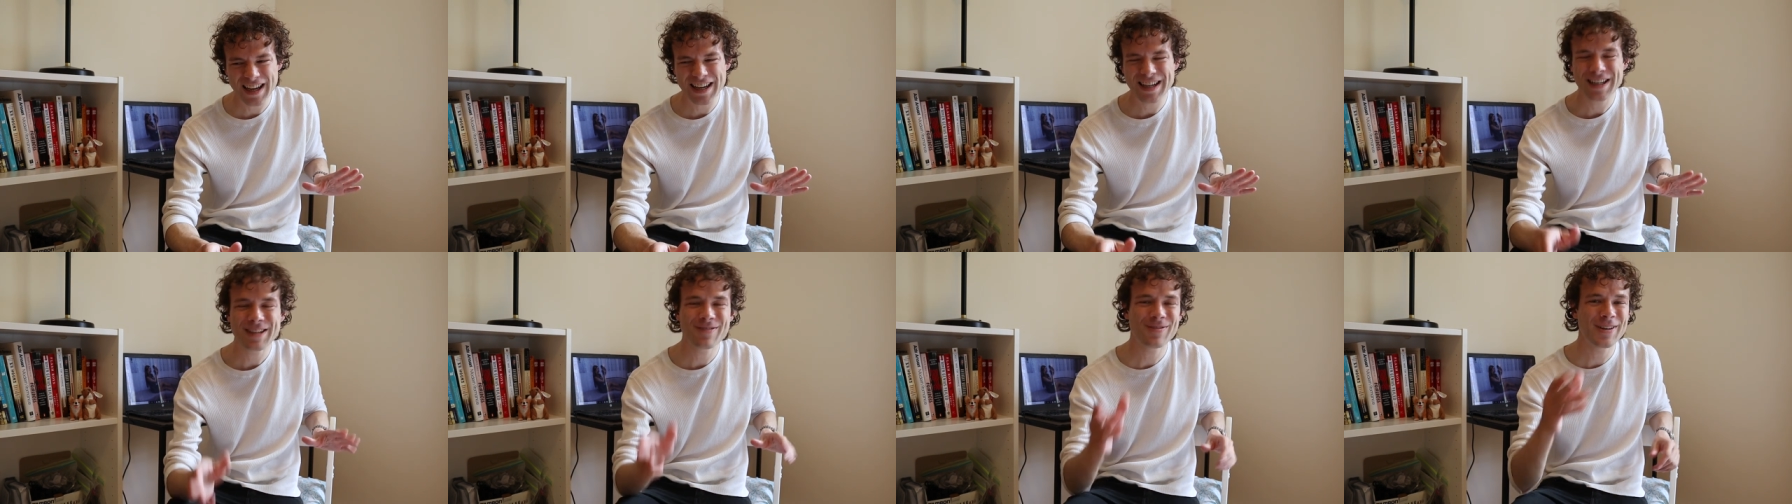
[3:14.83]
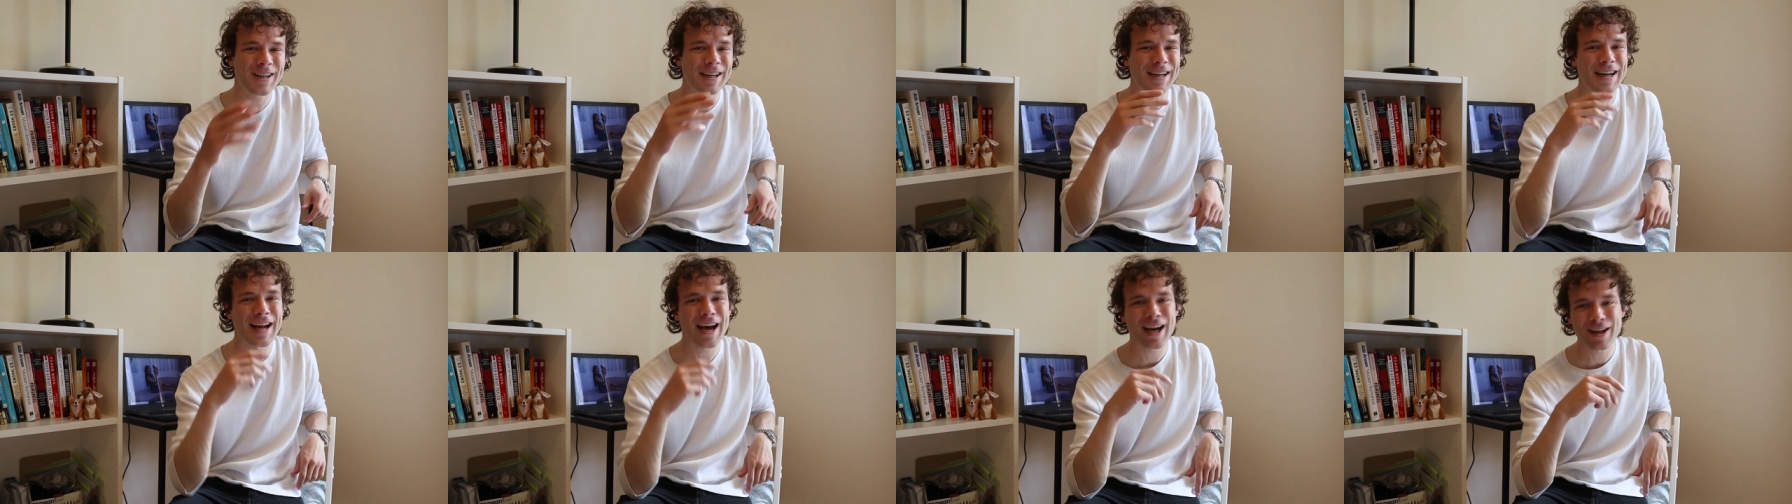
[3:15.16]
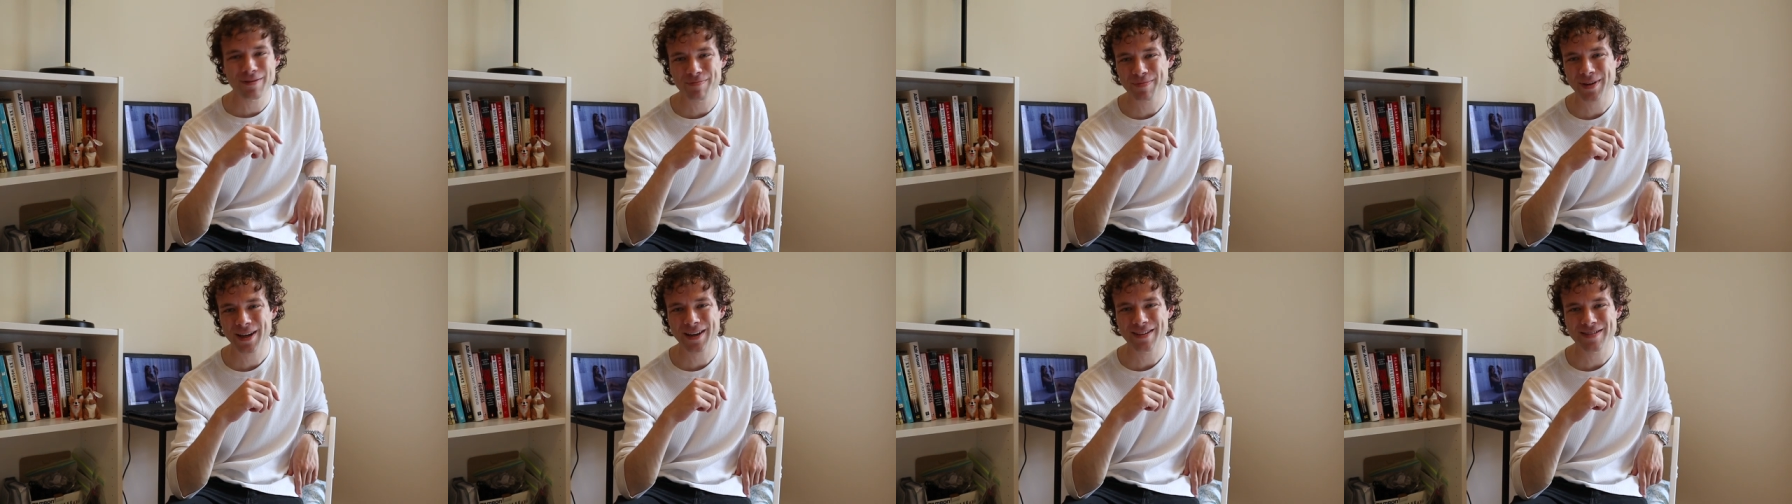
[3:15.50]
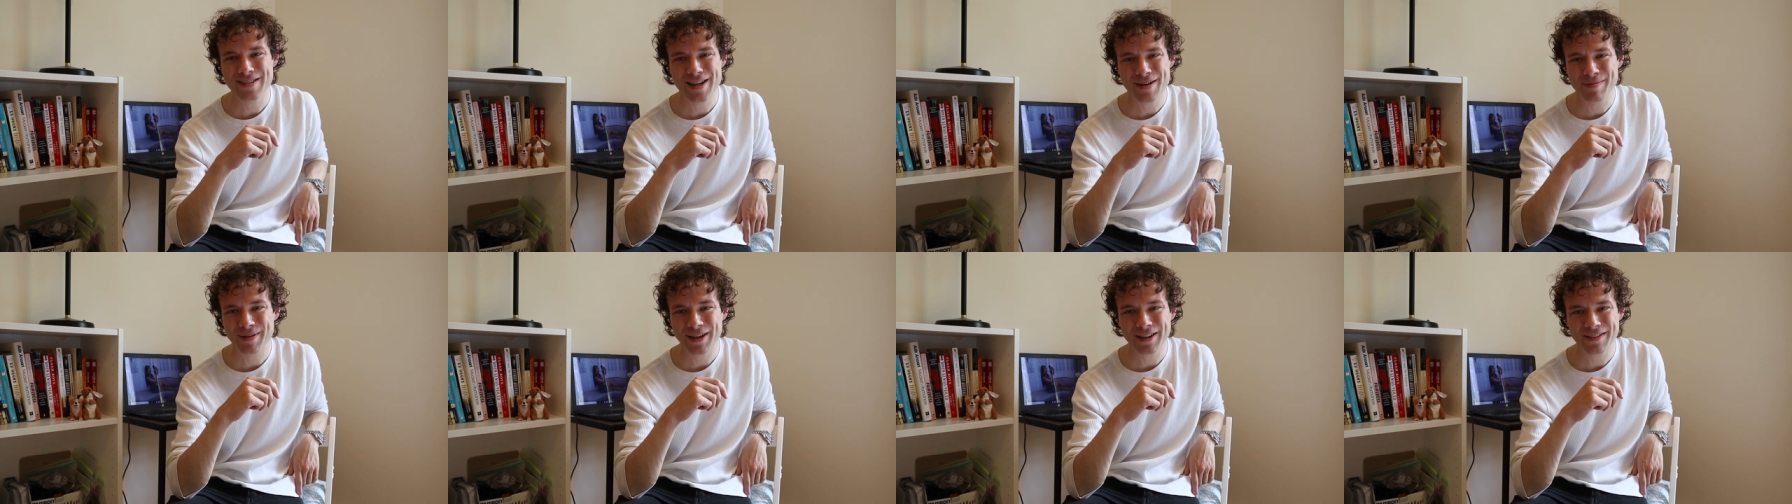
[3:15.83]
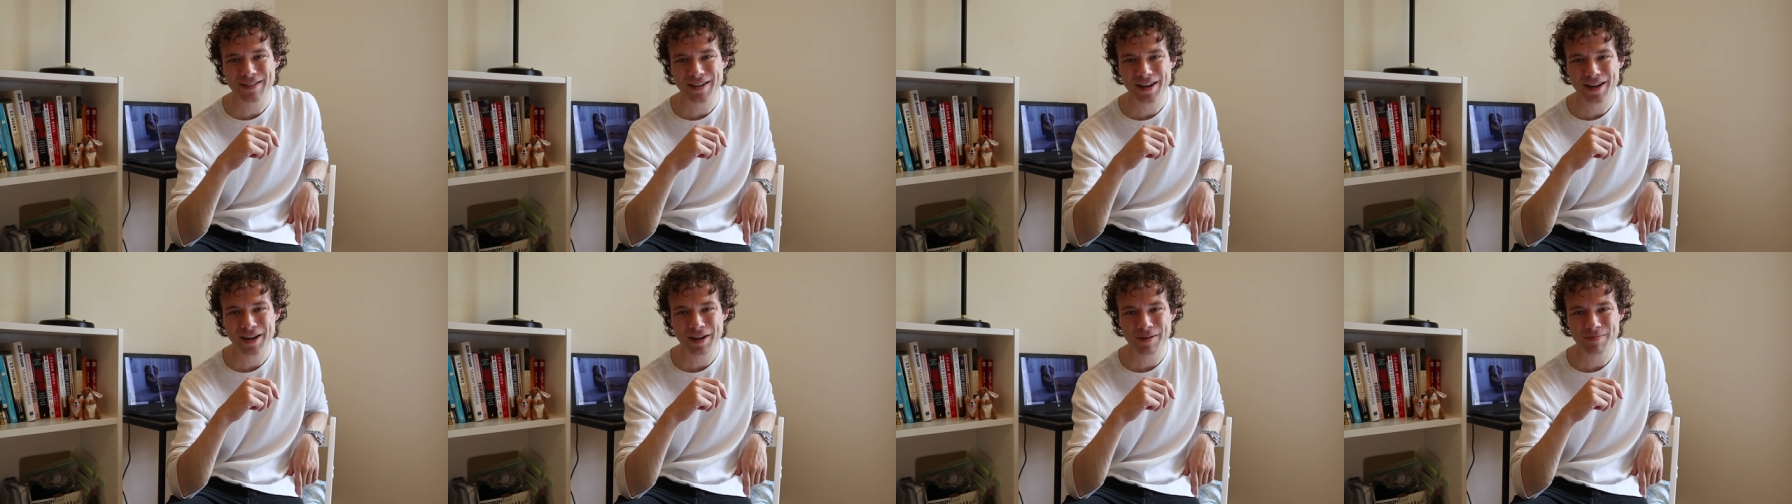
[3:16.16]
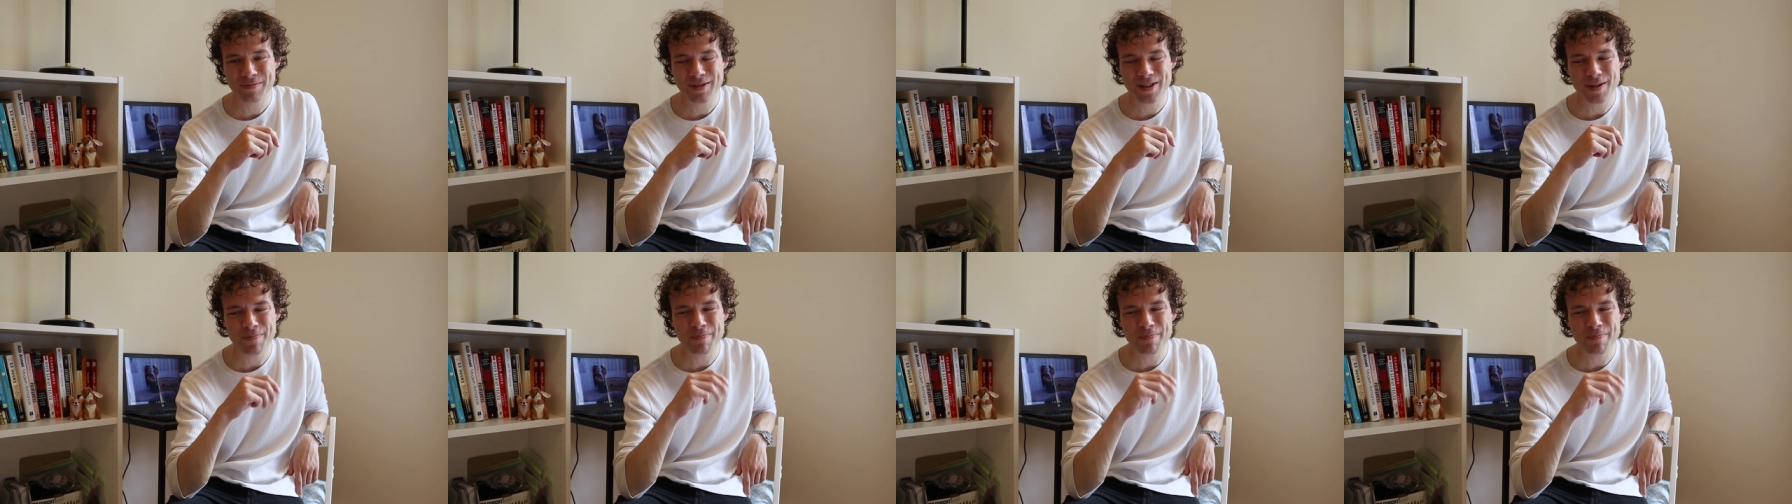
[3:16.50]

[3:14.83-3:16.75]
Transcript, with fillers: and even in non-pandemic times,